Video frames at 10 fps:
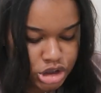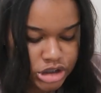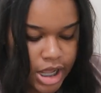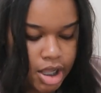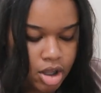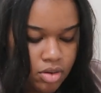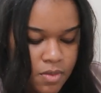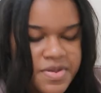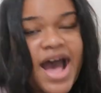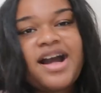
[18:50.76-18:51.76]
So,
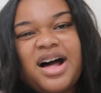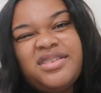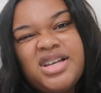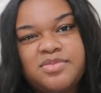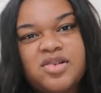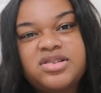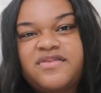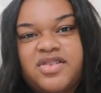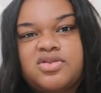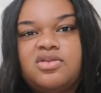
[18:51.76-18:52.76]
but I got these mostly
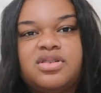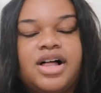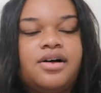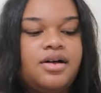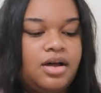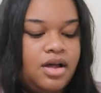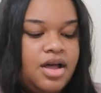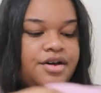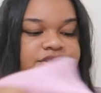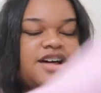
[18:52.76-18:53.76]
for school though.
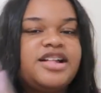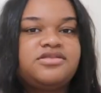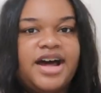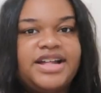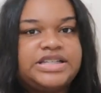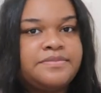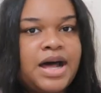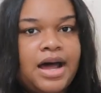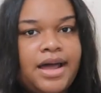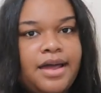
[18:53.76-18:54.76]
So that's why it's in
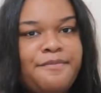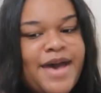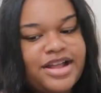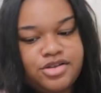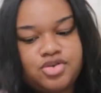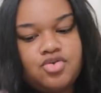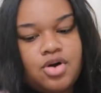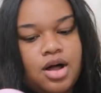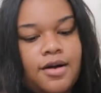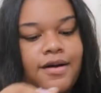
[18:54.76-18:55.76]
my back to school
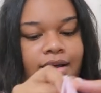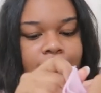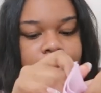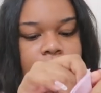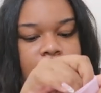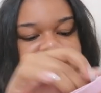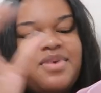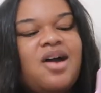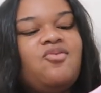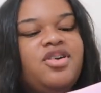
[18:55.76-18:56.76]
haul.
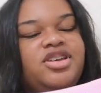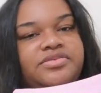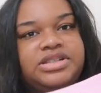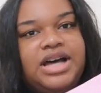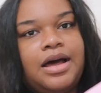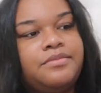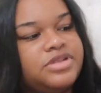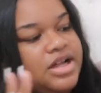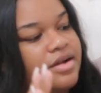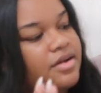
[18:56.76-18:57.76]
But I wore these one time.
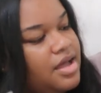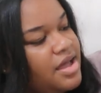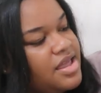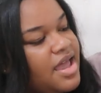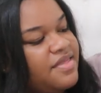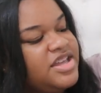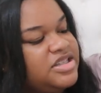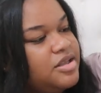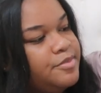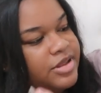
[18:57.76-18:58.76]
So yeah, these
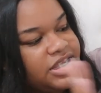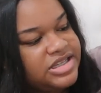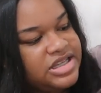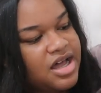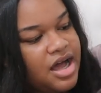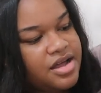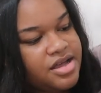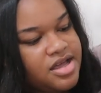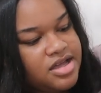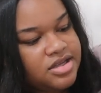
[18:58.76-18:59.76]
are the
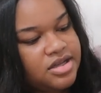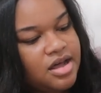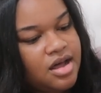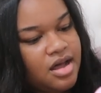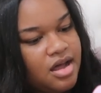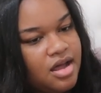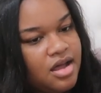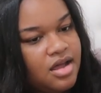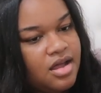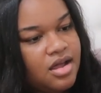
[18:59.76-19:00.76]
Balenciaga.
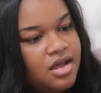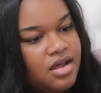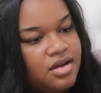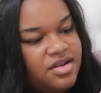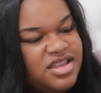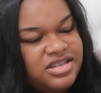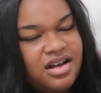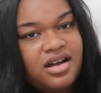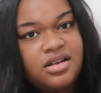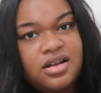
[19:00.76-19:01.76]
What are these
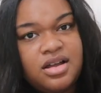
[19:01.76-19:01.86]
called?